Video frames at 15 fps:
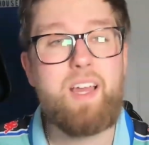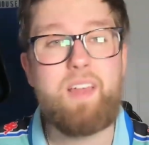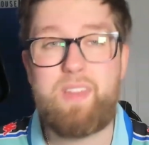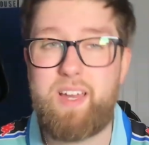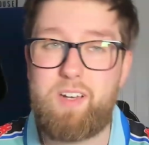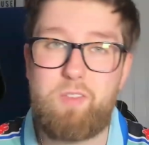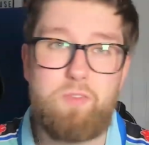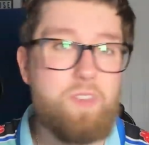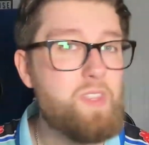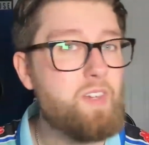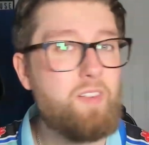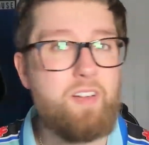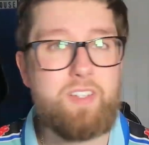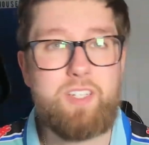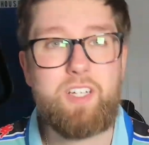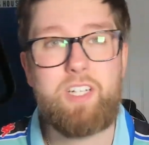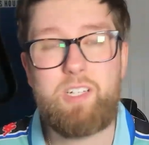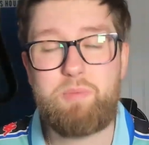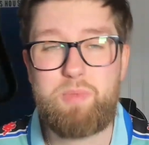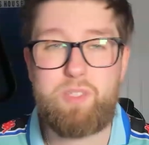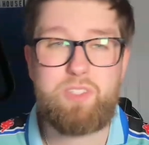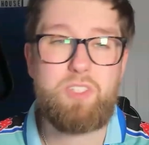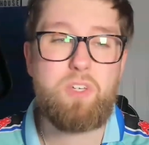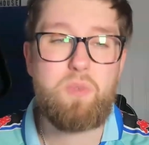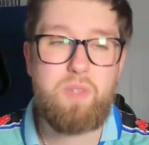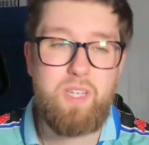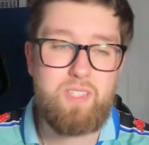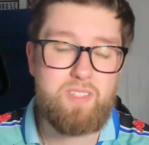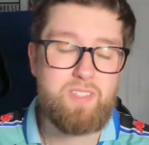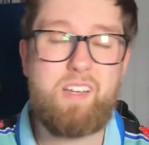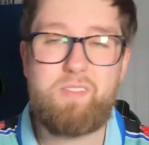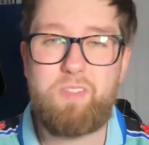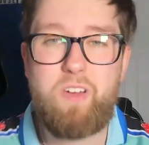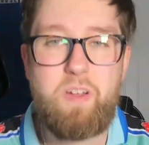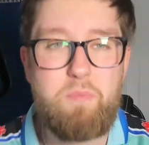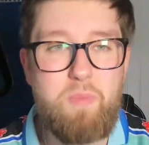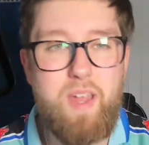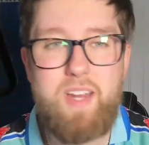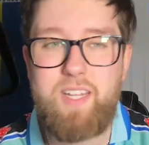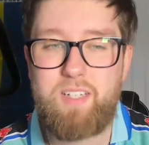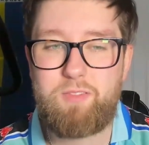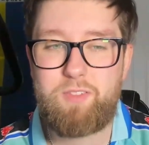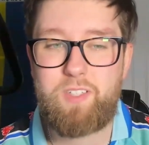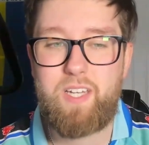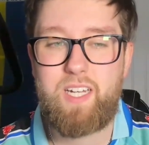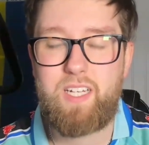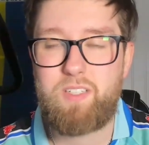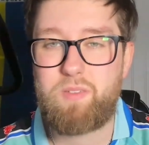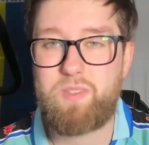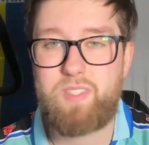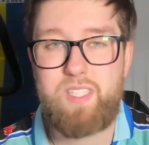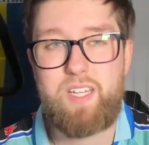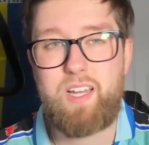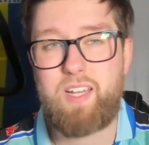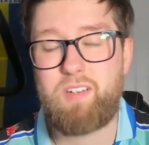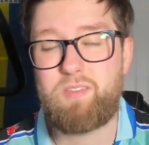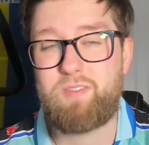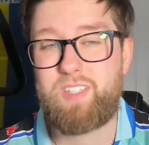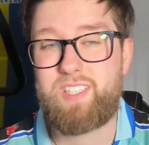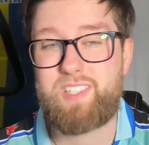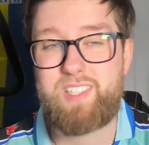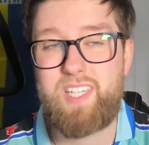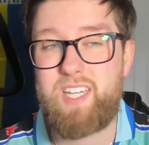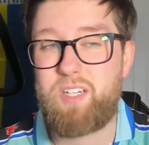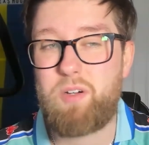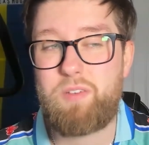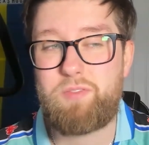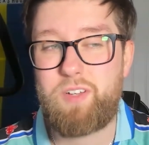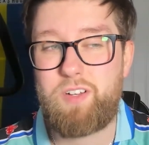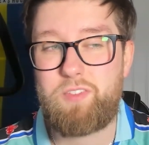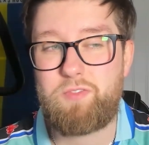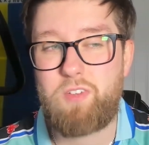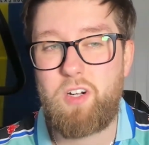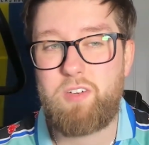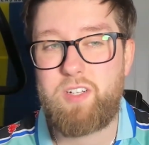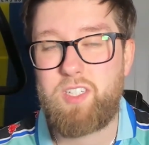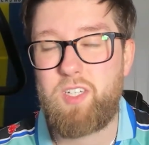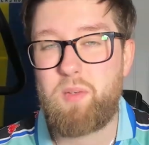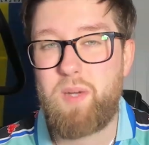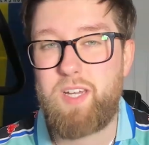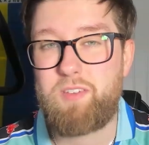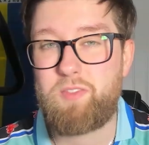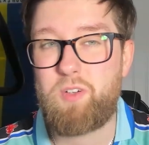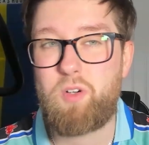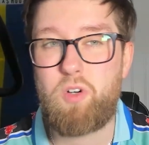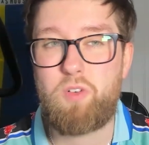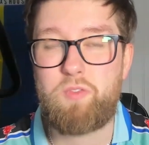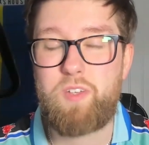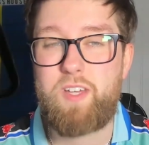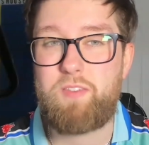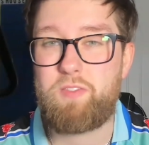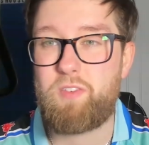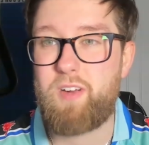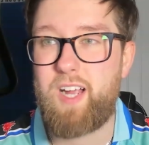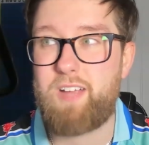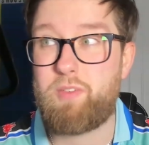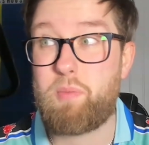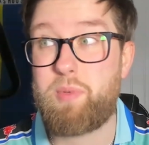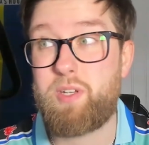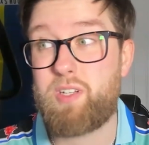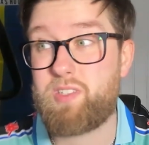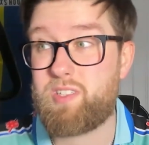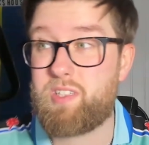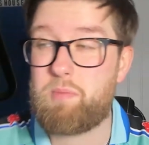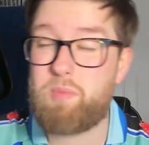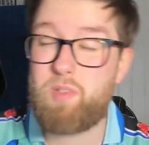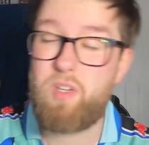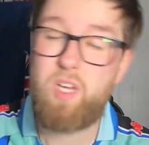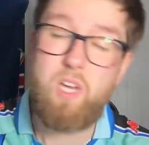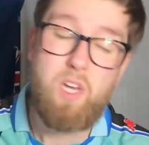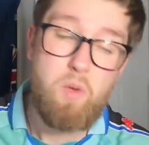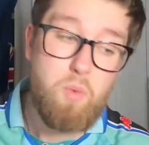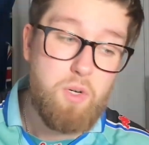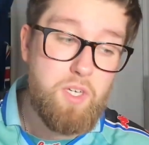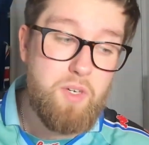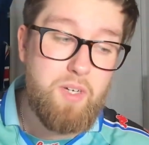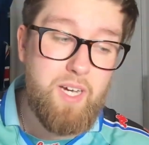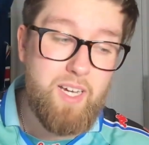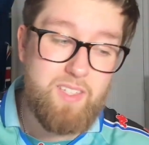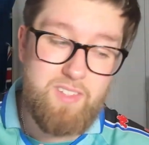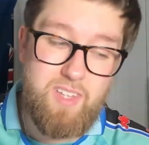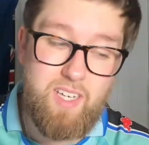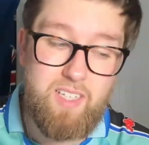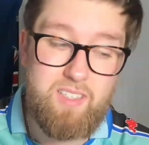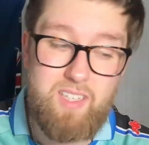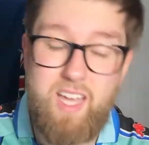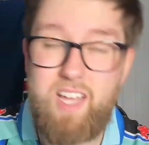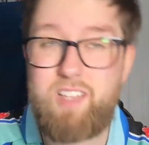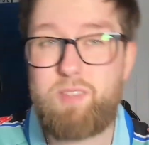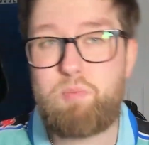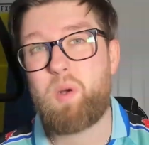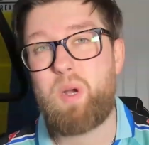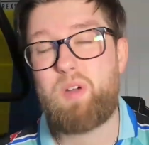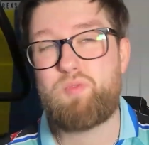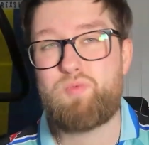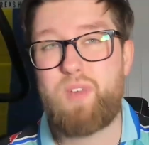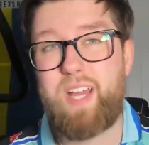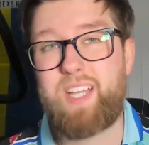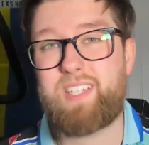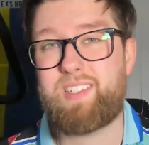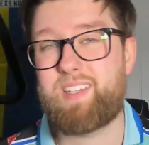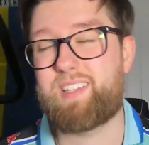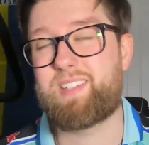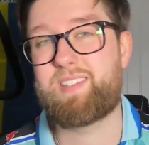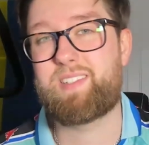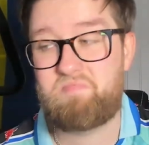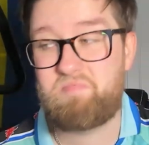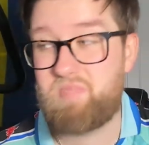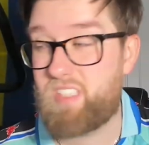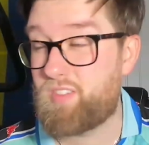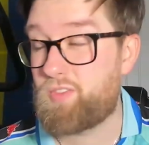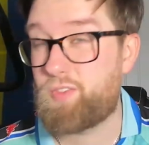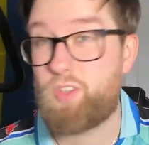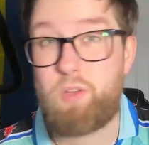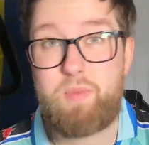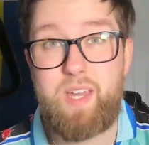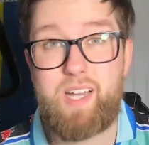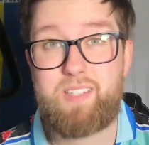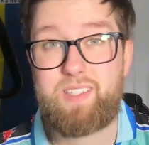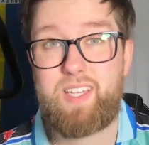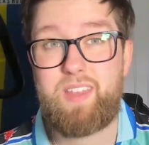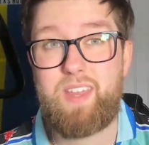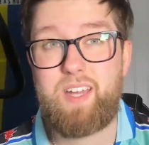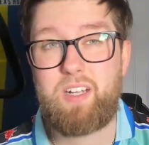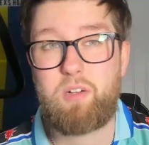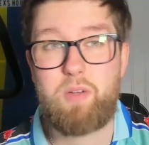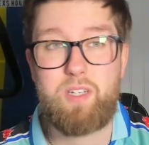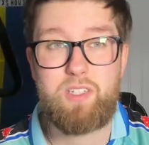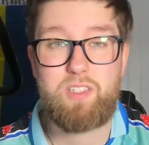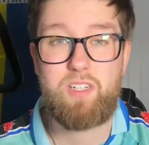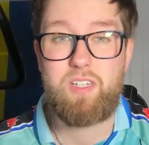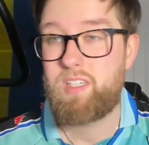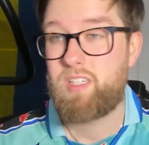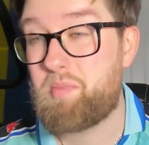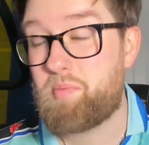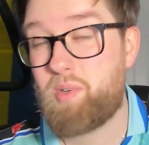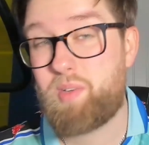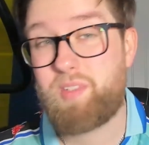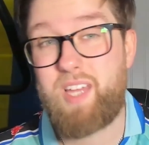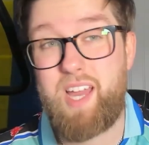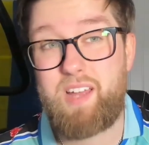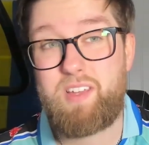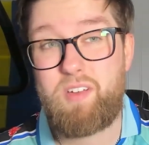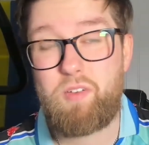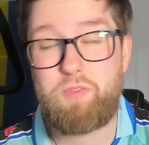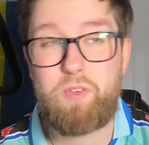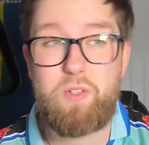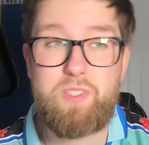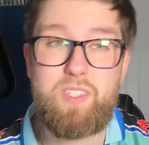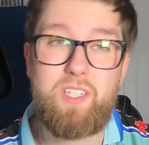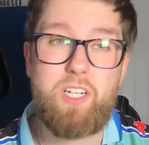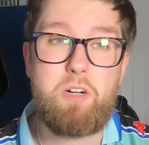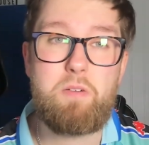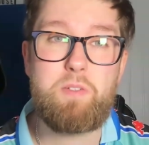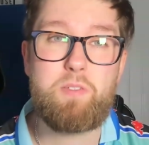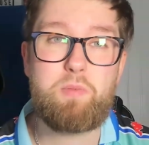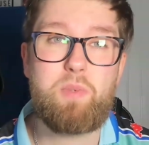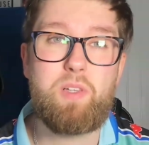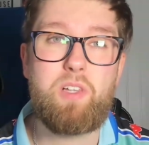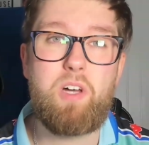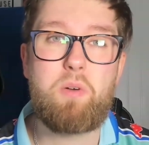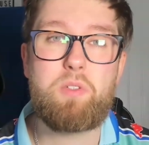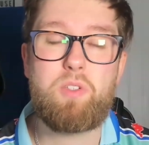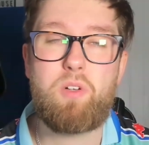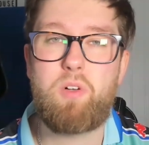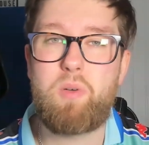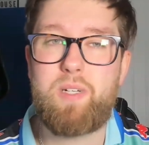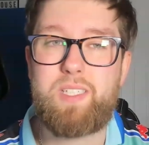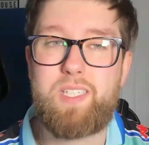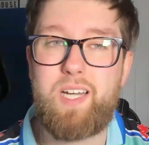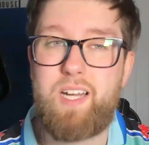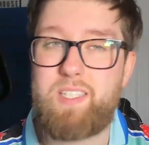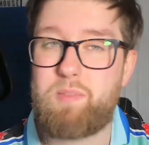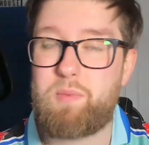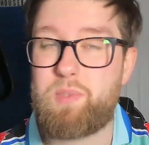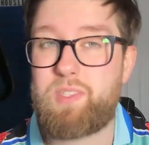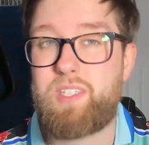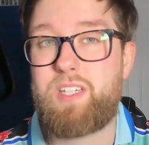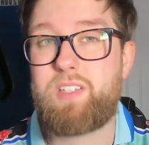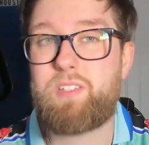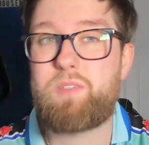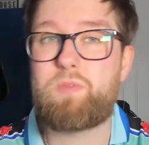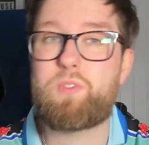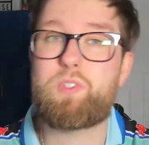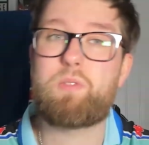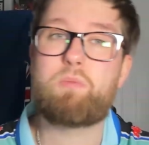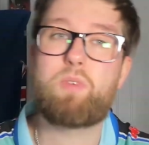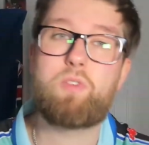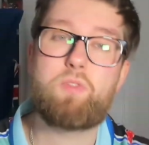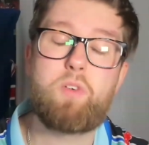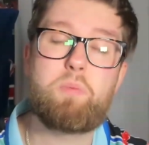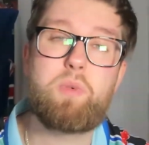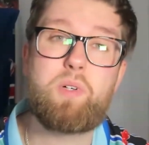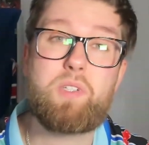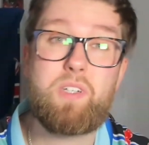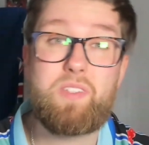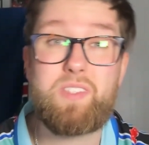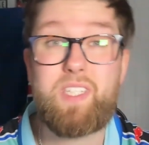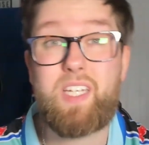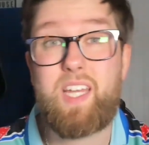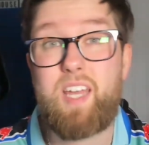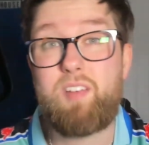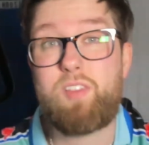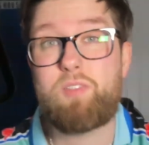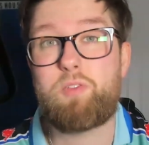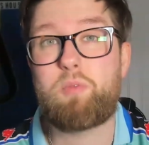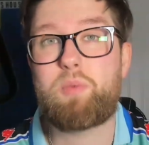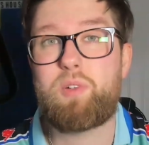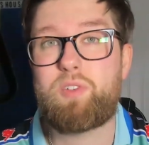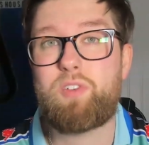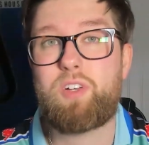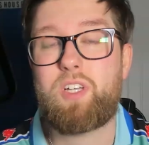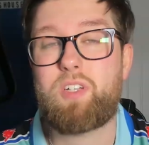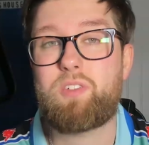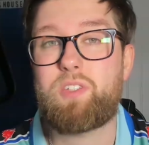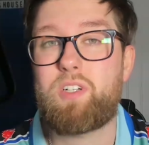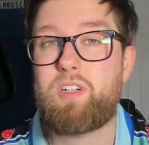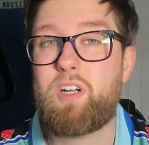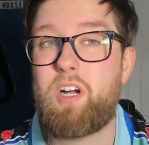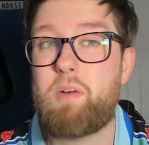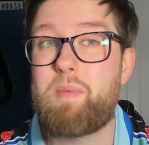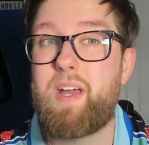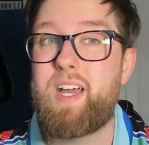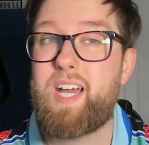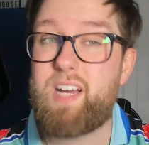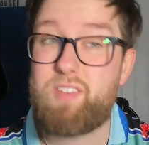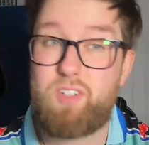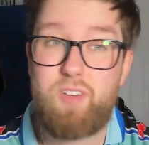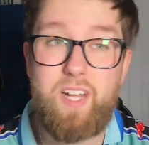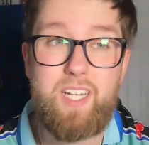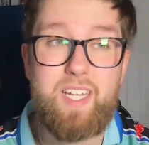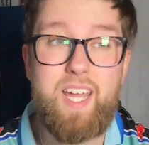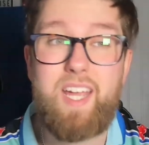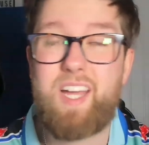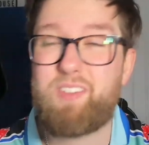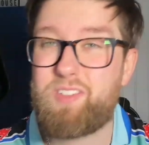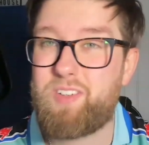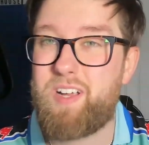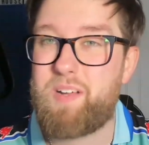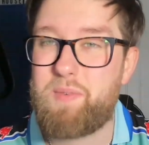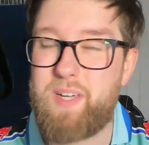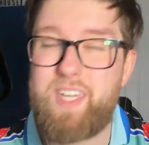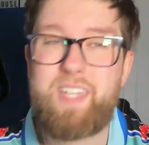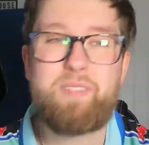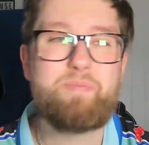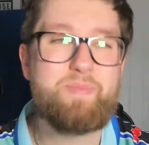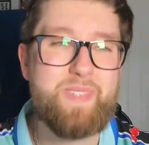I don't think they're actually going to pursue this very meaningfully, and I don't really see it going very far in UEFA or FIFA either personally. But what do you guys think? Is a racist? I thought I'd be asking that question. But yeah, your thoughts in the comments below as always, guys, and we'll see you soon for some more football content here on thefootballchronicle.com. Have a great day, have a great week.